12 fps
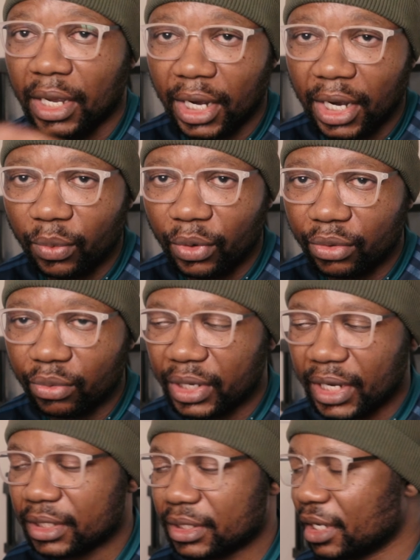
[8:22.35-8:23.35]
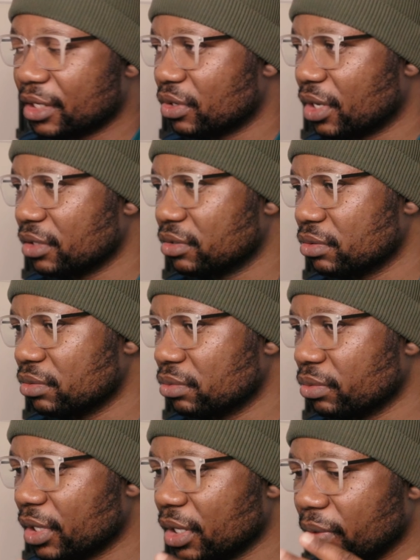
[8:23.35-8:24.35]
I will do that and try to
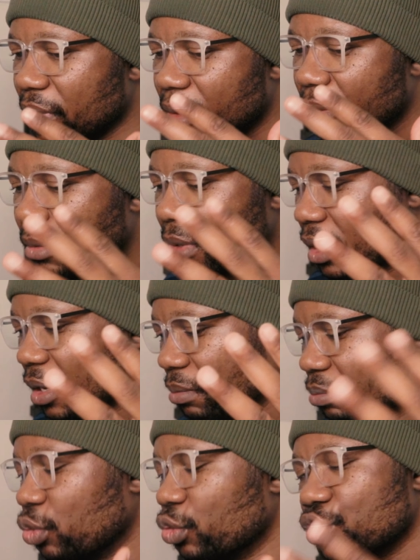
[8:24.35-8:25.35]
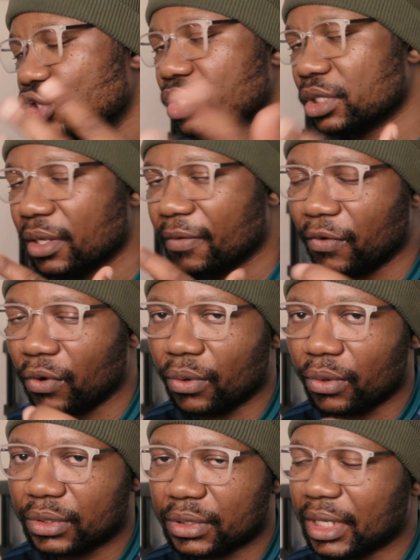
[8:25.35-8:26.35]
really push the
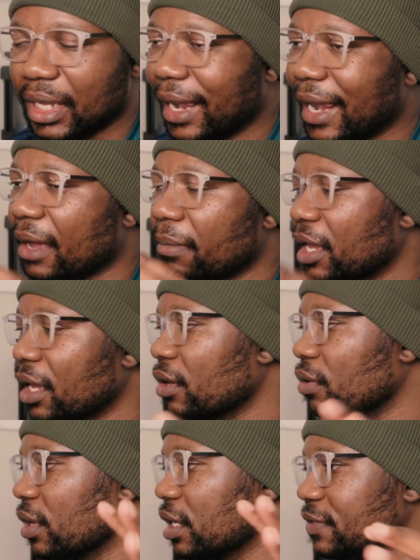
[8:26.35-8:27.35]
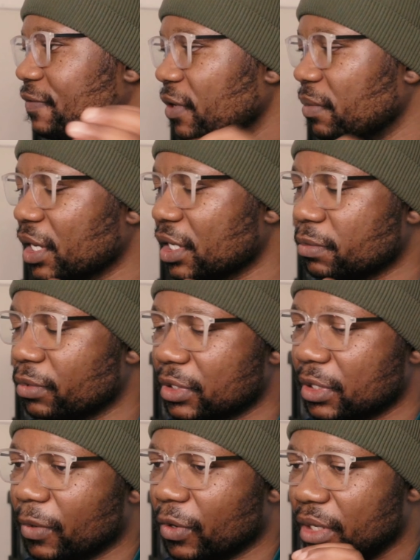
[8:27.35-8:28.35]
photos, like make it look as filmic as
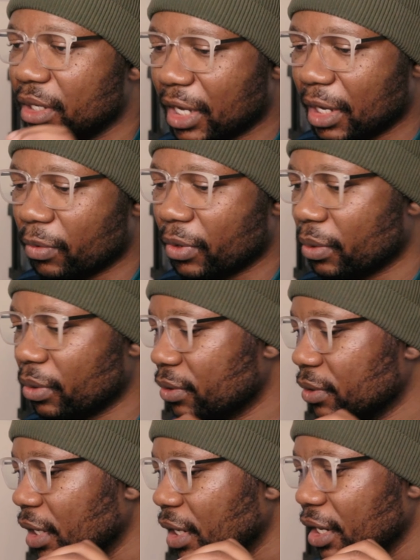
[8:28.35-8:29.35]
possible in camera raw,